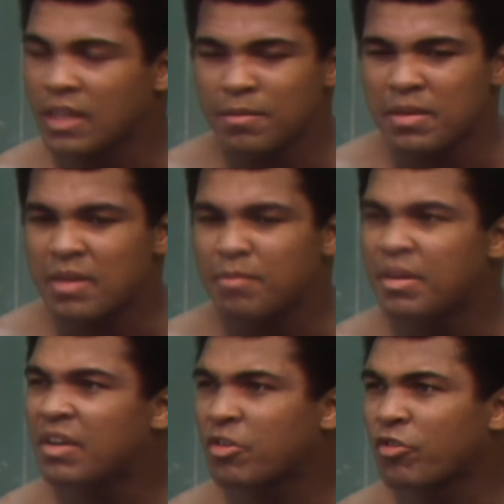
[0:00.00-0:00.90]
They mean
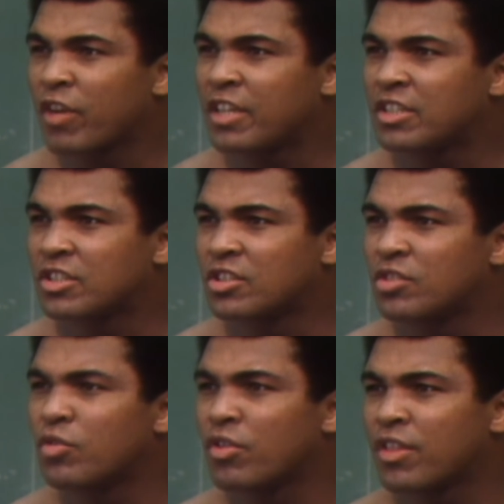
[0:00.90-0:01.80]
being courageous and
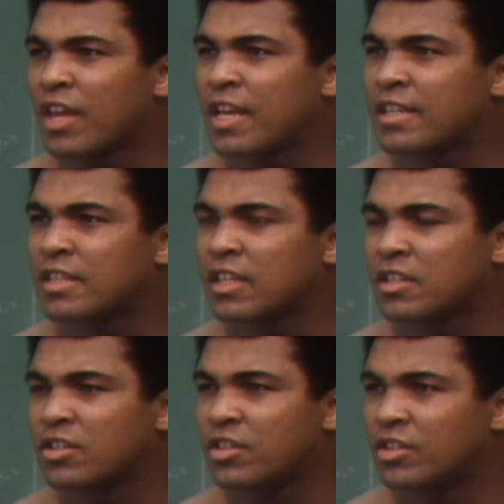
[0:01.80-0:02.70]
doing things
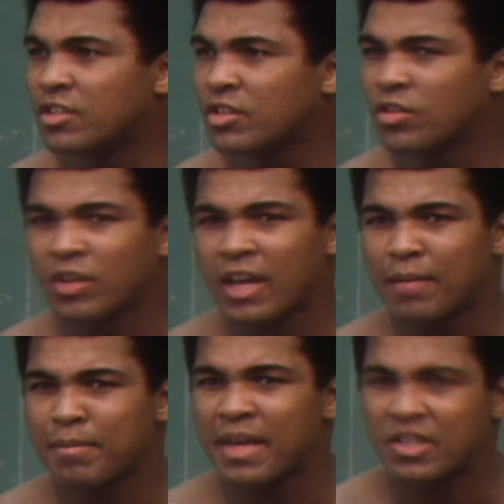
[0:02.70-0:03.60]
that, like a
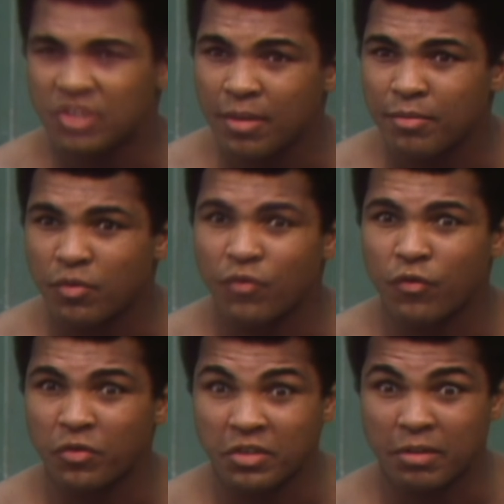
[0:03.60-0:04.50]
man jumping on
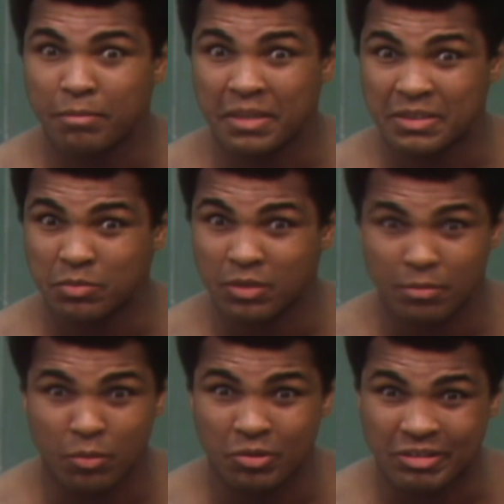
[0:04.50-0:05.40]
14 buses with a
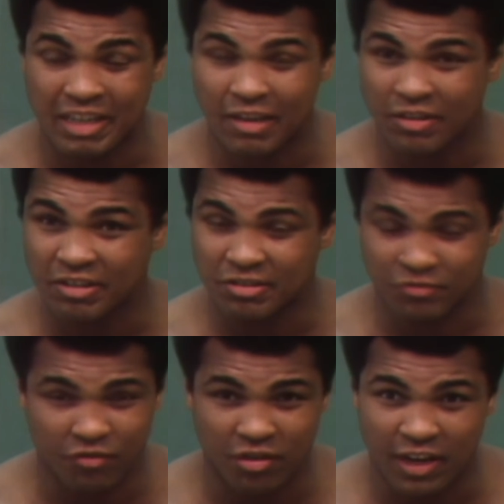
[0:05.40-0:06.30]
motorcycle. This is
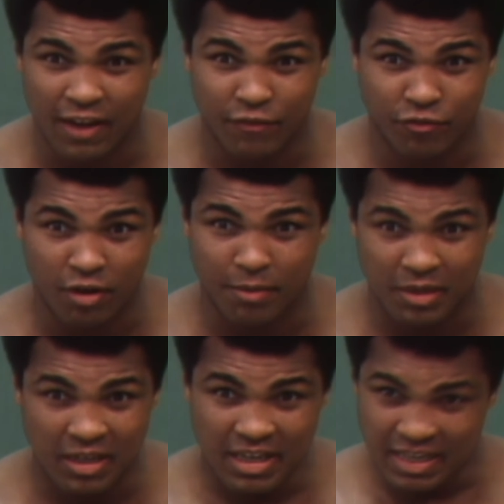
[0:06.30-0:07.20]
real life
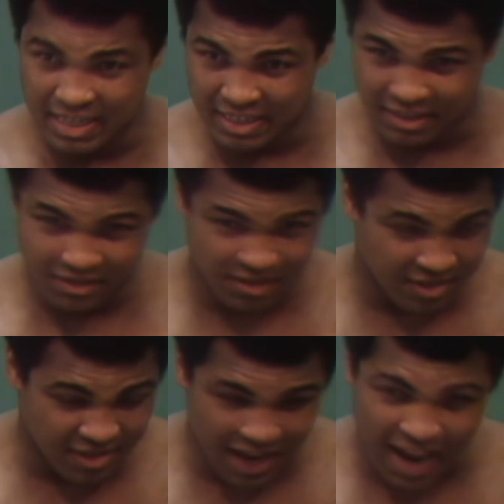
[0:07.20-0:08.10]
drama. He could
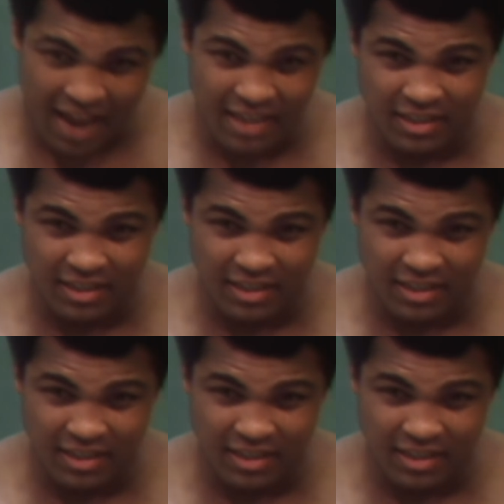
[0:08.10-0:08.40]
die.